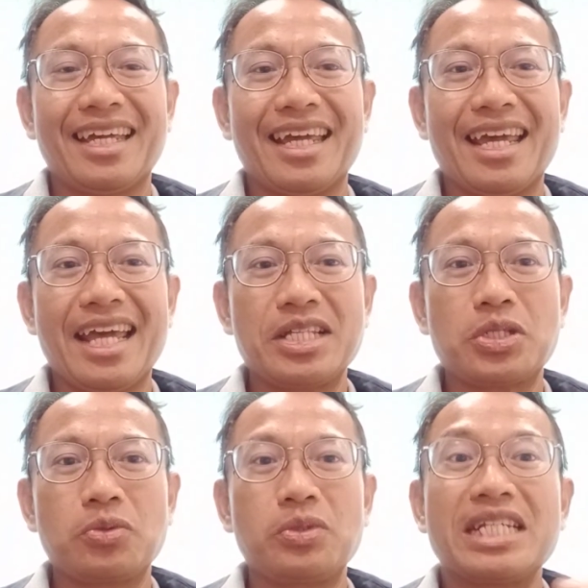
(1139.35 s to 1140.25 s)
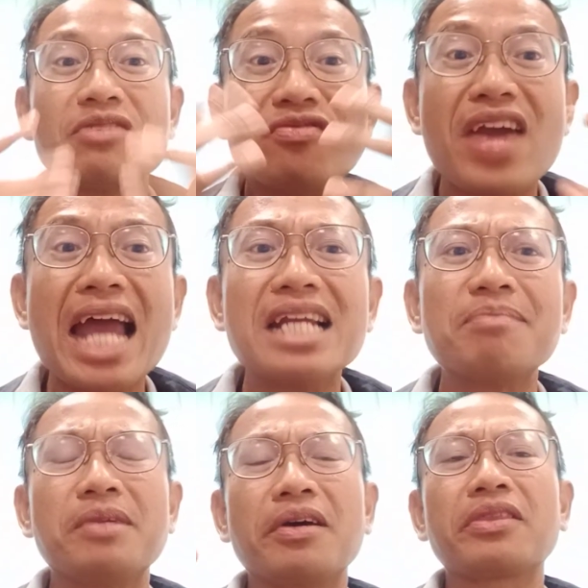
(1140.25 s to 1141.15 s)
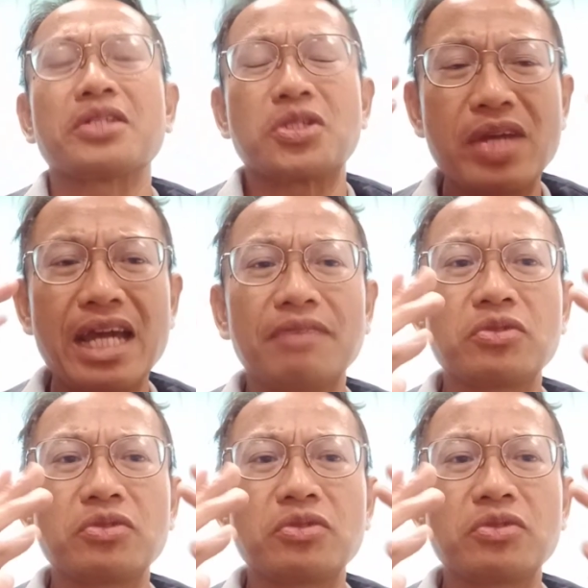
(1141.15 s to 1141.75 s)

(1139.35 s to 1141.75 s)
and to develop your thoughts. You have to